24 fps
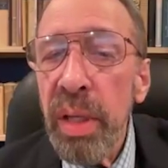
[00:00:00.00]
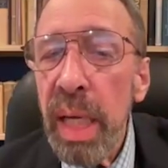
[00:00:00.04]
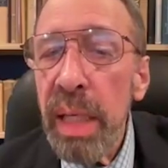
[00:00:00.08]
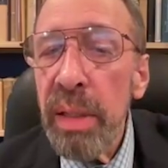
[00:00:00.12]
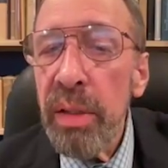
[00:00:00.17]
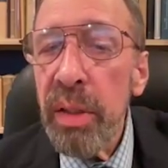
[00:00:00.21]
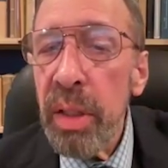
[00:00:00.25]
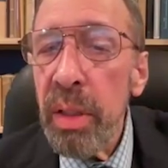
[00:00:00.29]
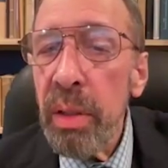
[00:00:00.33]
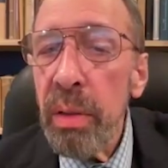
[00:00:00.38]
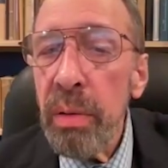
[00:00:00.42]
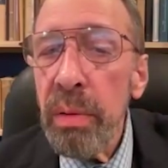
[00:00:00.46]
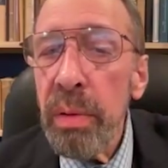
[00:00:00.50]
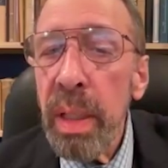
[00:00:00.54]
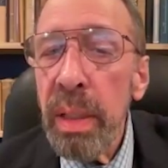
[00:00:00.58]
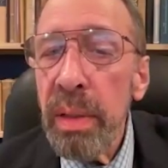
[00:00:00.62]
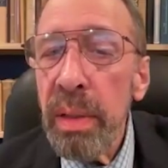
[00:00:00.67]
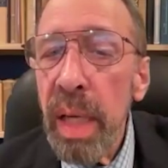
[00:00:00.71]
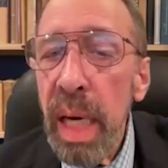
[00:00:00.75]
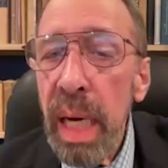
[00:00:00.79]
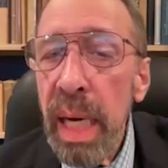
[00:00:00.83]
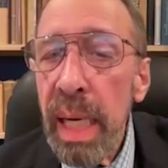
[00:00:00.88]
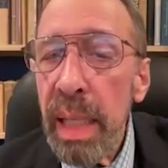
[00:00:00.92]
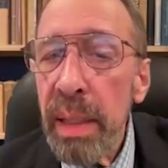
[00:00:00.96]

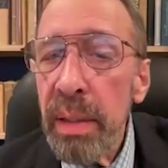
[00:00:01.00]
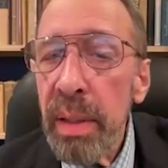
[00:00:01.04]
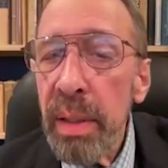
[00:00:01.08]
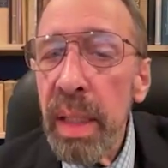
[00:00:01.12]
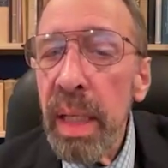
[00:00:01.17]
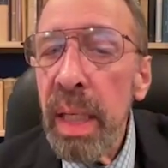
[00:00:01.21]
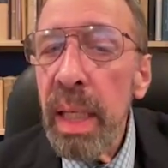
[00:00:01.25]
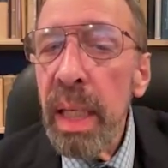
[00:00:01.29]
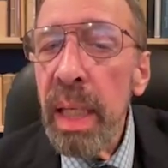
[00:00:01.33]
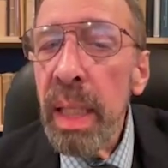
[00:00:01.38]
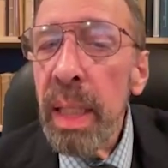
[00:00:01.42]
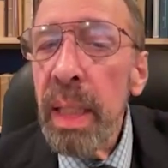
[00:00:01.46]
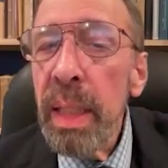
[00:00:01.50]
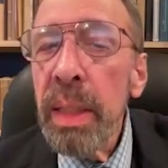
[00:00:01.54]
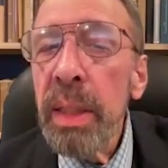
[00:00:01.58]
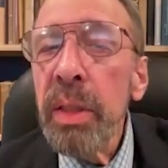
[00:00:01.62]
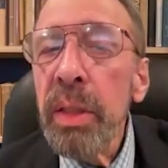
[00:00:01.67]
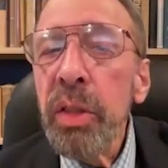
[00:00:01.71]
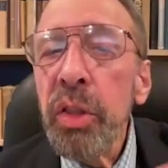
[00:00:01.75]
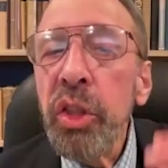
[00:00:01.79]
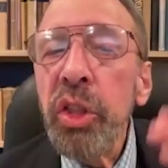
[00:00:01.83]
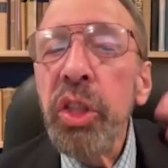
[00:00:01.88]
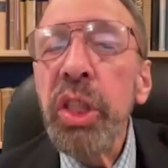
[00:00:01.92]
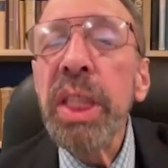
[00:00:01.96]
1909,
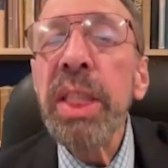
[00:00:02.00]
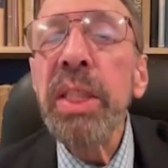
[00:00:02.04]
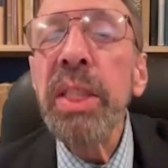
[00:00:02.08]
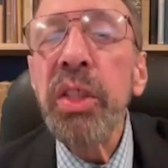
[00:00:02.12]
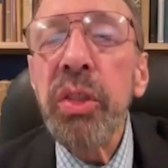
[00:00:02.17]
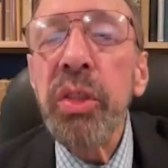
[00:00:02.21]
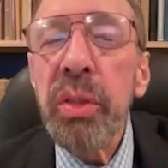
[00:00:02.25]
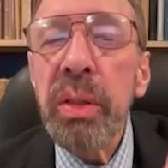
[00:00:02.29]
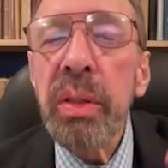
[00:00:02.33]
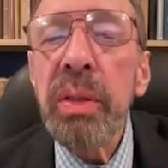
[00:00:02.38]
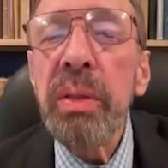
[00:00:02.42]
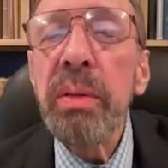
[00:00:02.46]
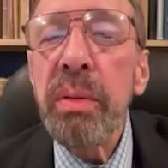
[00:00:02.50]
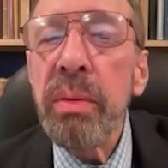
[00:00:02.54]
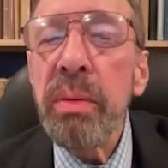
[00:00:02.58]
she's